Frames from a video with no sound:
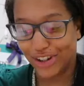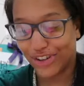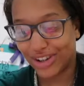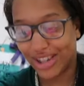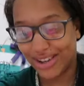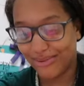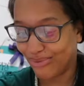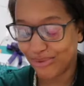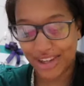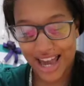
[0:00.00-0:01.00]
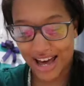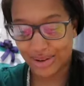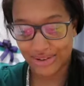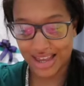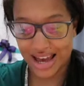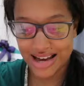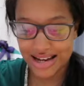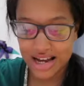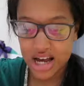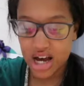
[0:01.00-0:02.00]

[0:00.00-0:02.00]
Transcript: already gathered that.